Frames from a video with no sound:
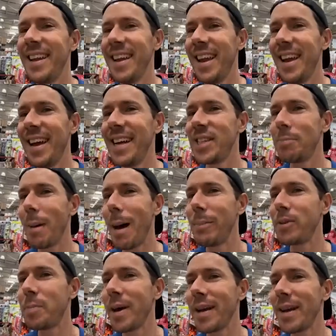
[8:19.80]
Nice,
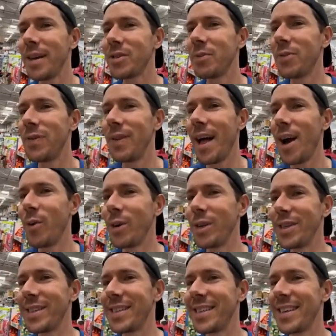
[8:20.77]
mom's picking out some
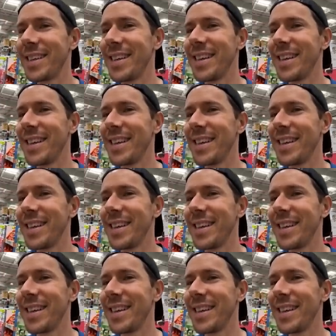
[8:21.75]
flowers.